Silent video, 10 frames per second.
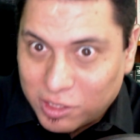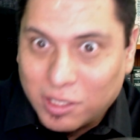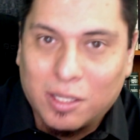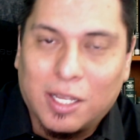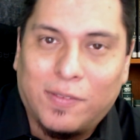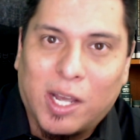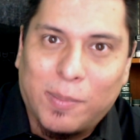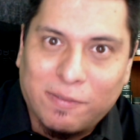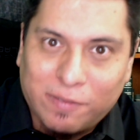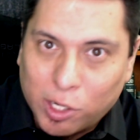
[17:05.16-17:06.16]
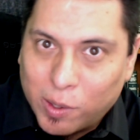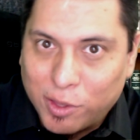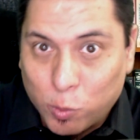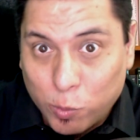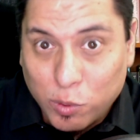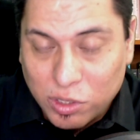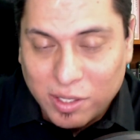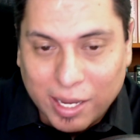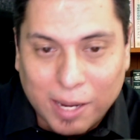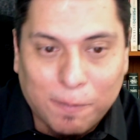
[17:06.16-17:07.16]
on leveling up and figuring out the rules of the
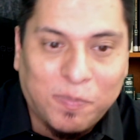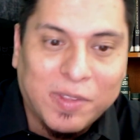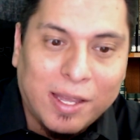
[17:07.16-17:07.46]
game.